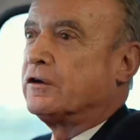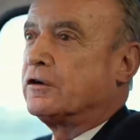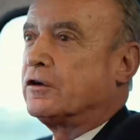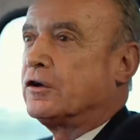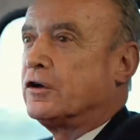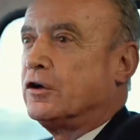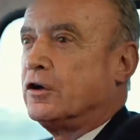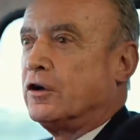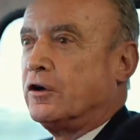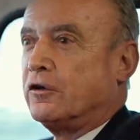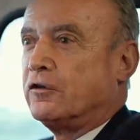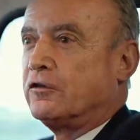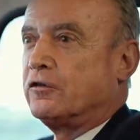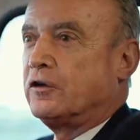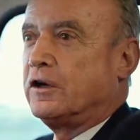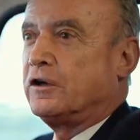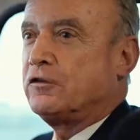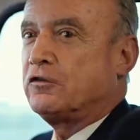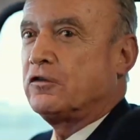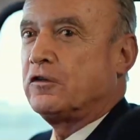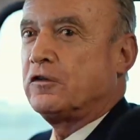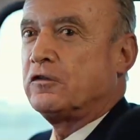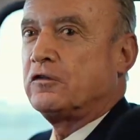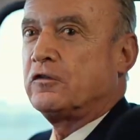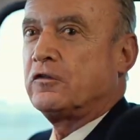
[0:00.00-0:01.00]
occurs,
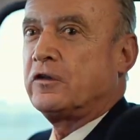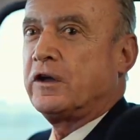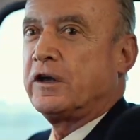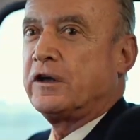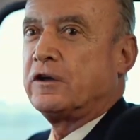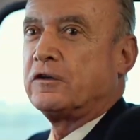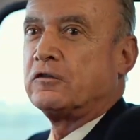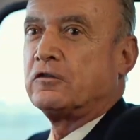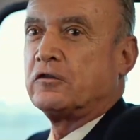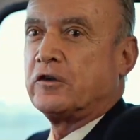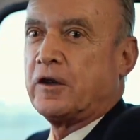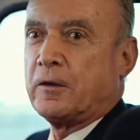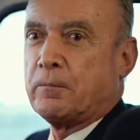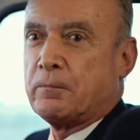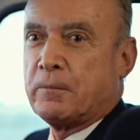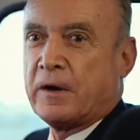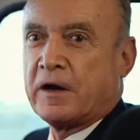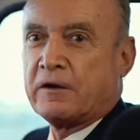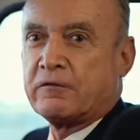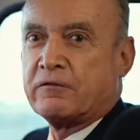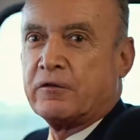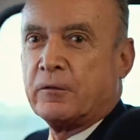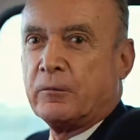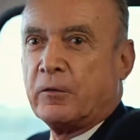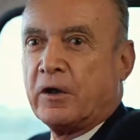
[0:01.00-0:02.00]
let's just take a step
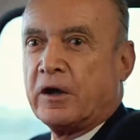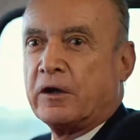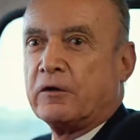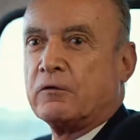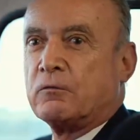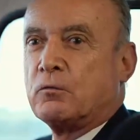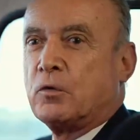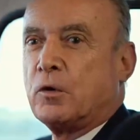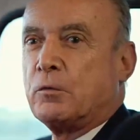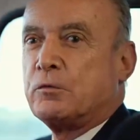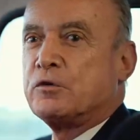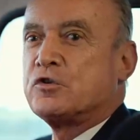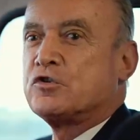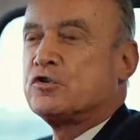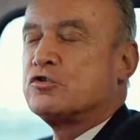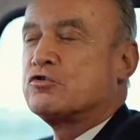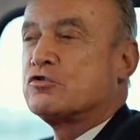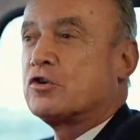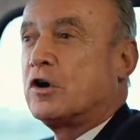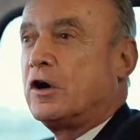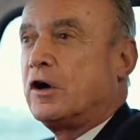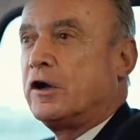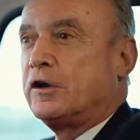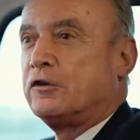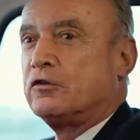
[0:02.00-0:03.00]
back from that. What we should
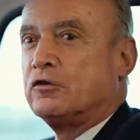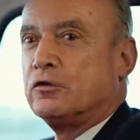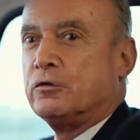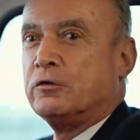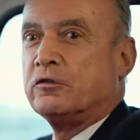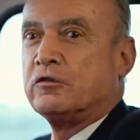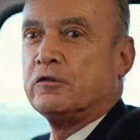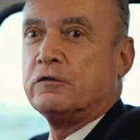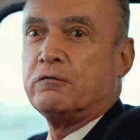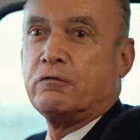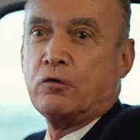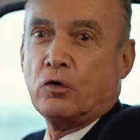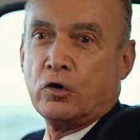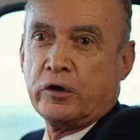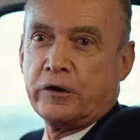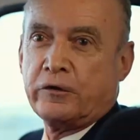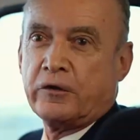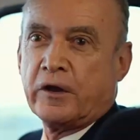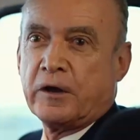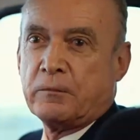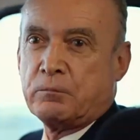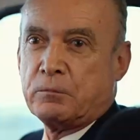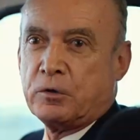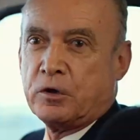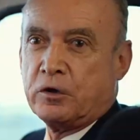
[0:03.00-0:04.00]
try and do is avoid
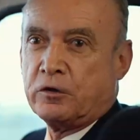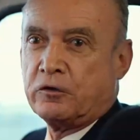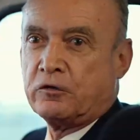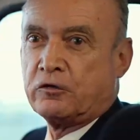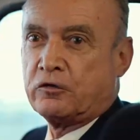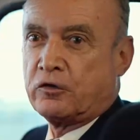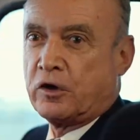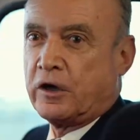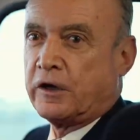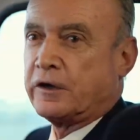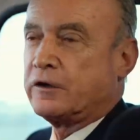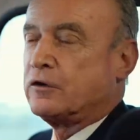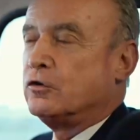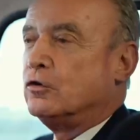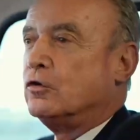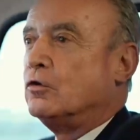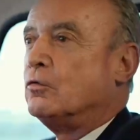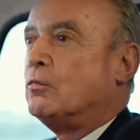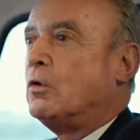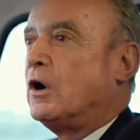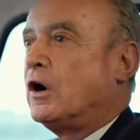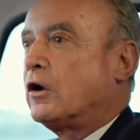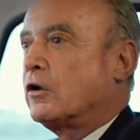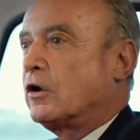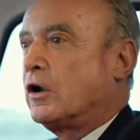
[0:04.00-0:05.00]
that bird strike or
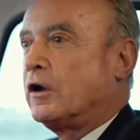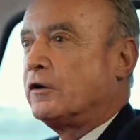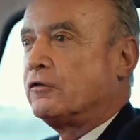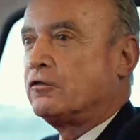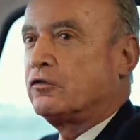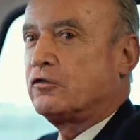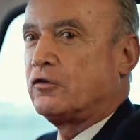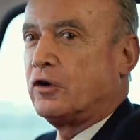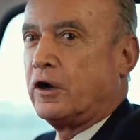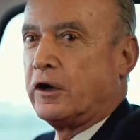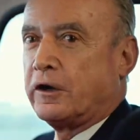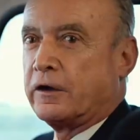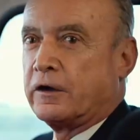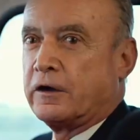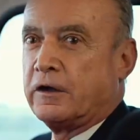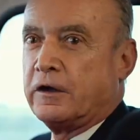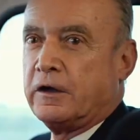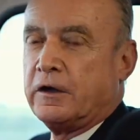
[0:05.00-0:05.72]
wildlife strike.